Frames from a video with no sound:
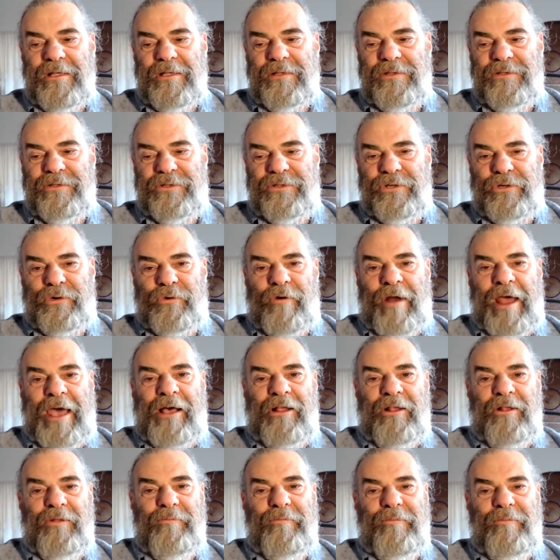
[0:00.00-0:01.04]
the
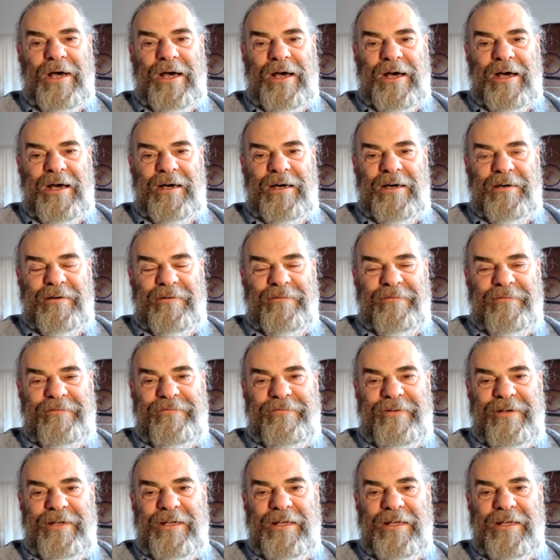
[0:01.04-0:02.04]
realm of